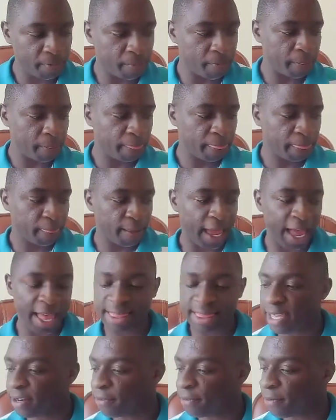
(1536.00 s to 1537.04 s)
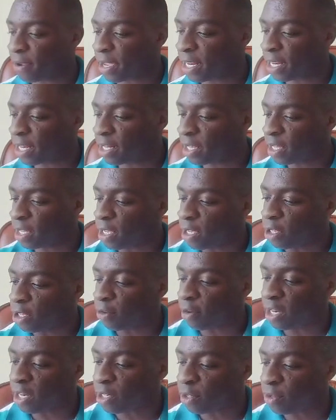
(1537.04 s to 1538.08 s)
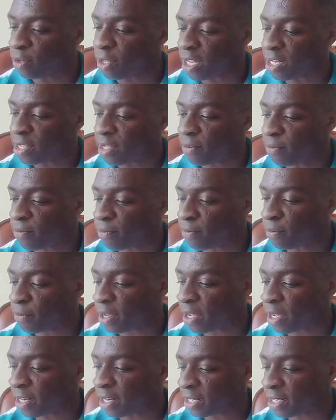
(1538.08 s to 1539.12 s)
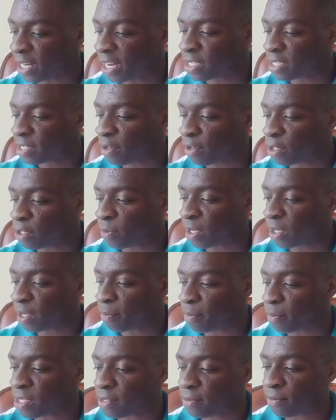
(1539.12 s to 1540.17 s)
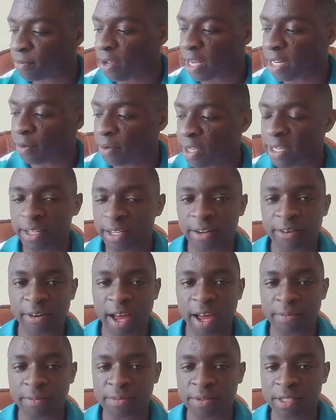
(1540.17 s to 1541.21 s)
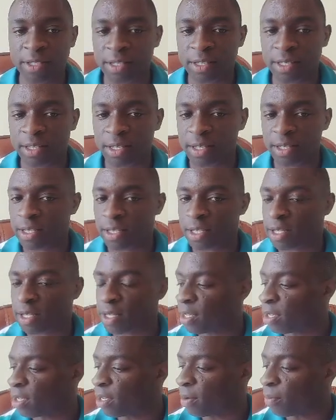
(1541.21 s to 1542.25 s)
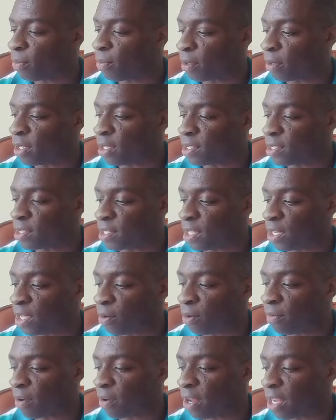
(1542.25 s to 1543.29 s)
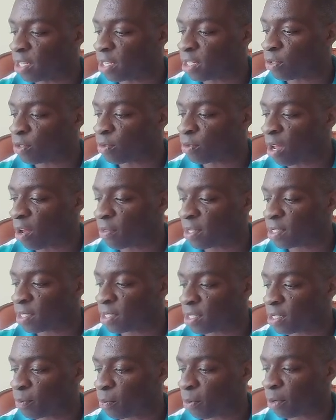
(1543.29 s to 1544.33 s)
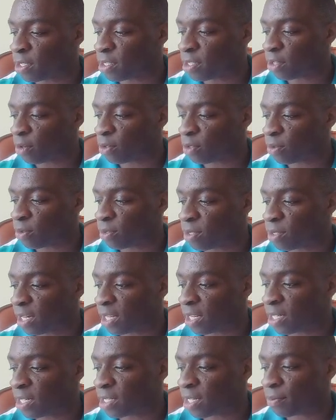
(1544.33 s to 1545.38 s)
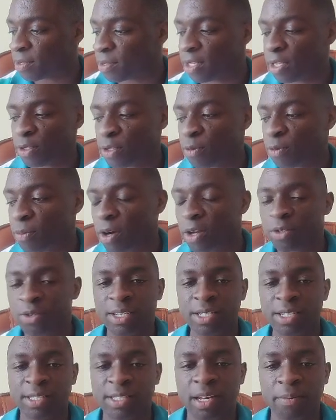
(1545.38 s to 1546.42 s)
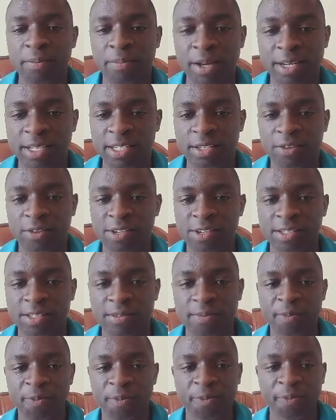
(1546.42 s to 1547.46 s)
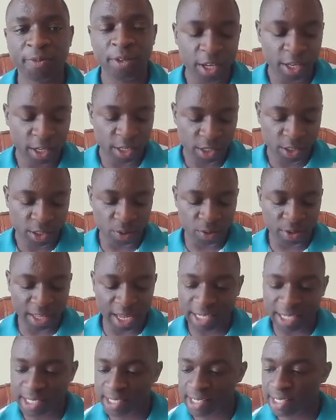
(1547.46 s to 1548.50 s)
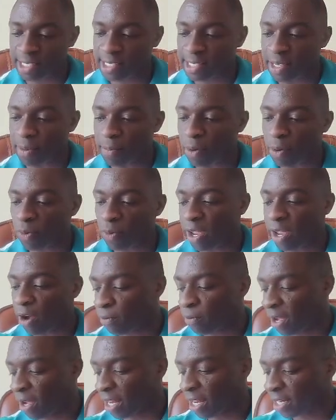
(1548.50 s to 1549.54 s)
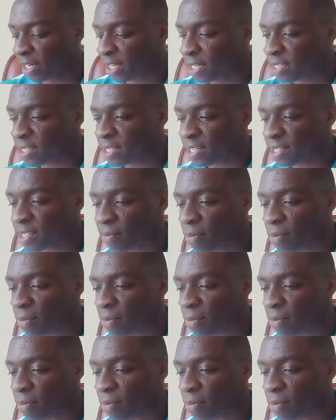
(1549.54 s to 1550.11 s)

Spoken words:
And then finally, you can know that the relative atomic mass value in grams is equivalent to now the 6.023 times 10 to the power 23 particles. So that is the simple way of calculating the mole,